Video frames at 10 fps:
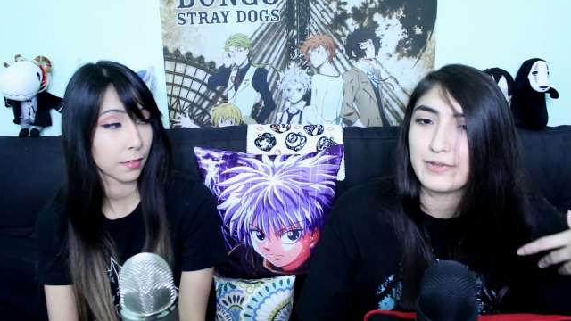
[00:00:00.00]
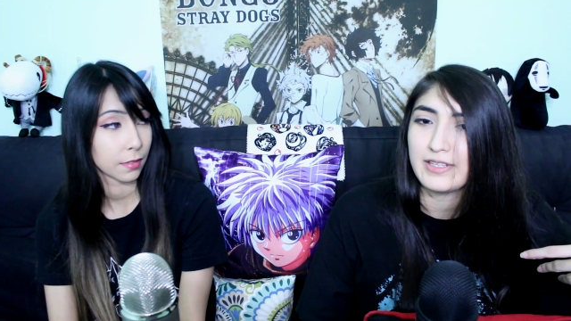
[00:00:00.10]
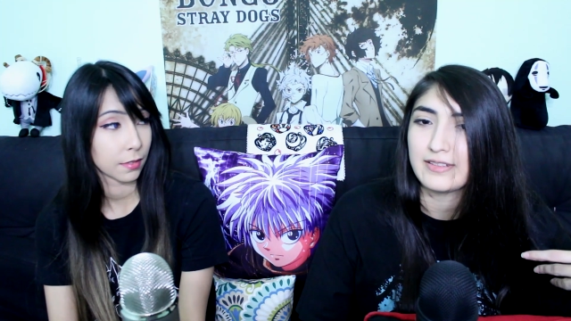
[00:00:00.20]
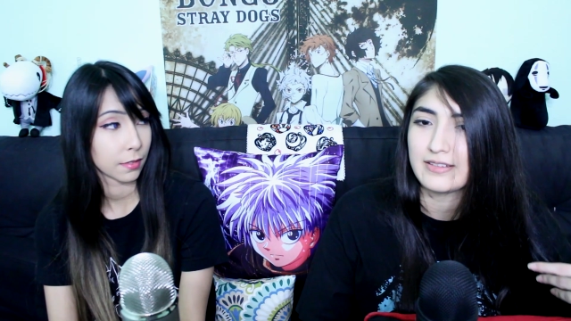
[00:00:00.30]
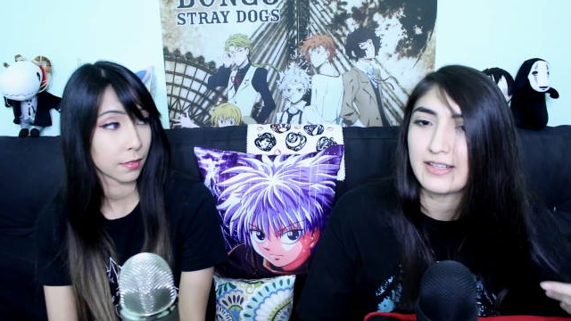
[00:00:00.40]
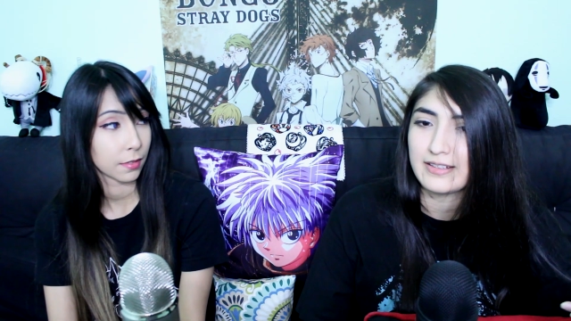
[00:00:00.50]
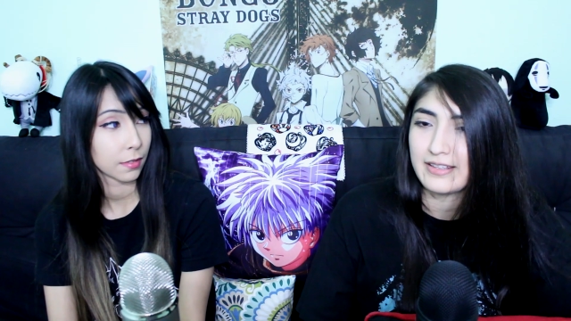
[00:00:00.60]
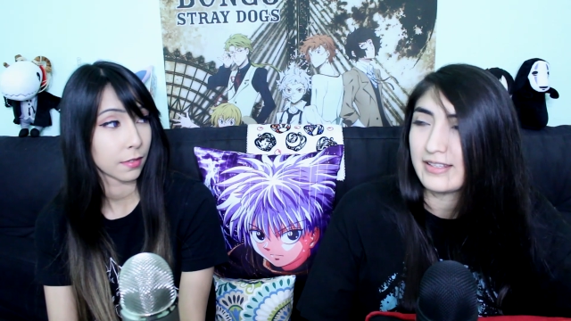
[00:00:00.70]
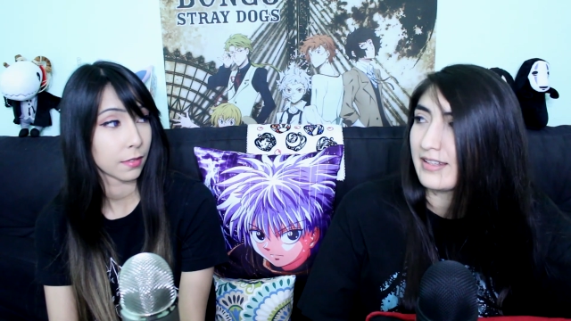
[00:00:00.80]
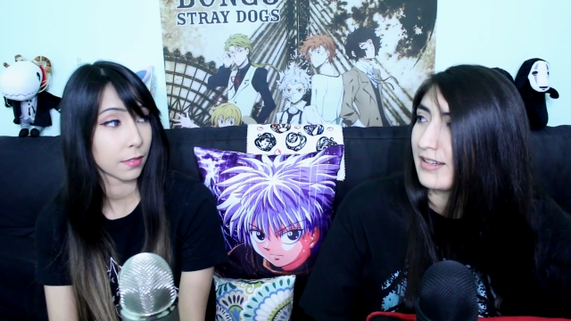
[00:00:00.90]
Speaker 1: be that
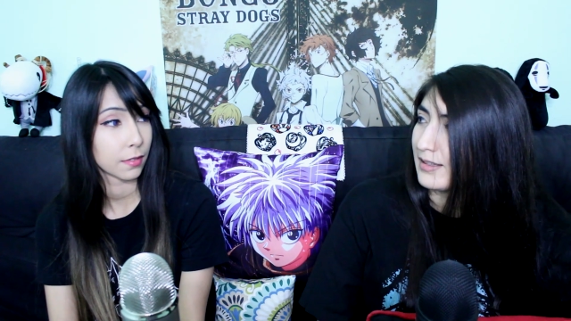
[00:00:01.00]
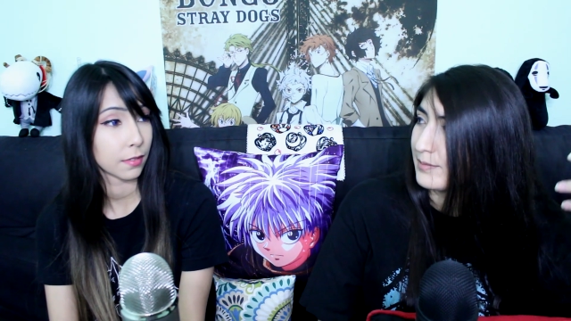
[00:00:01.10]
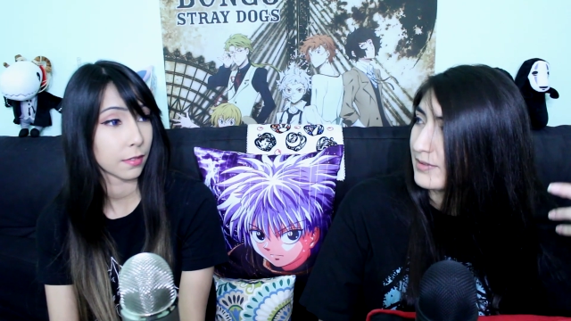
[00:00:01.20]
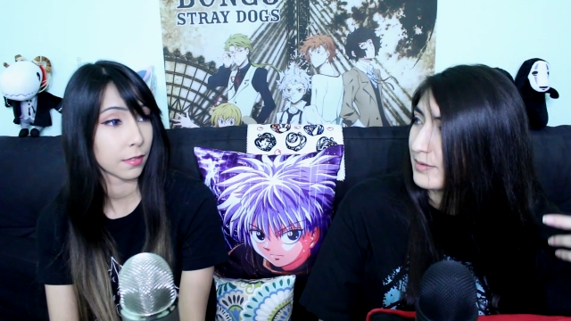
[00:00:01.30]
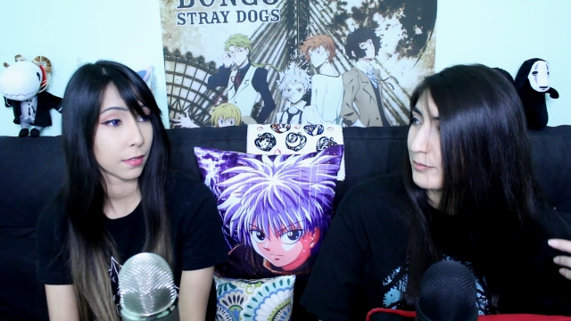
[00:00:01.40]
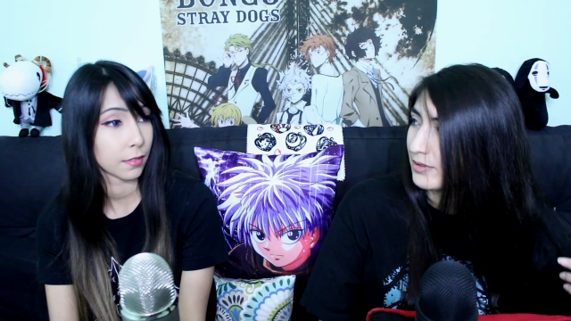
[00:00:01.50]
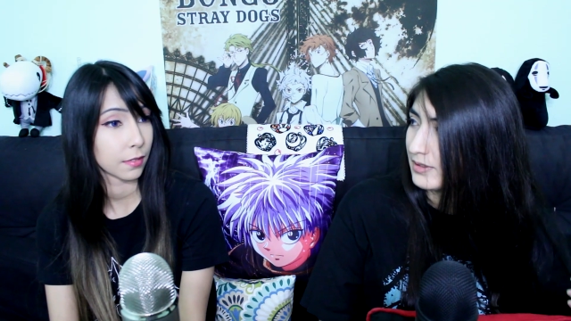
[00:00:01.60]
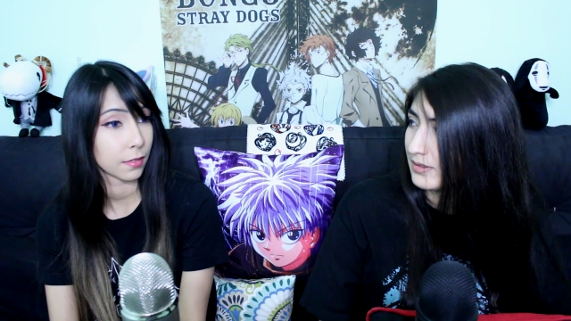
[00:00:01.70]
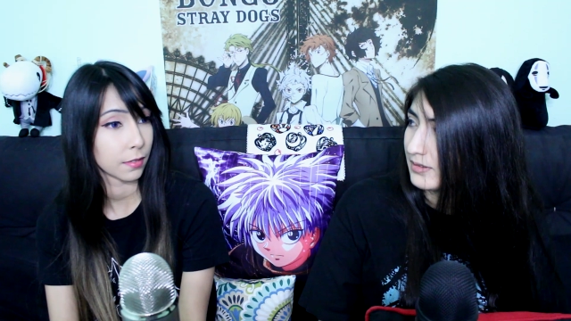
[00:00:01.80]
thing that helps someone.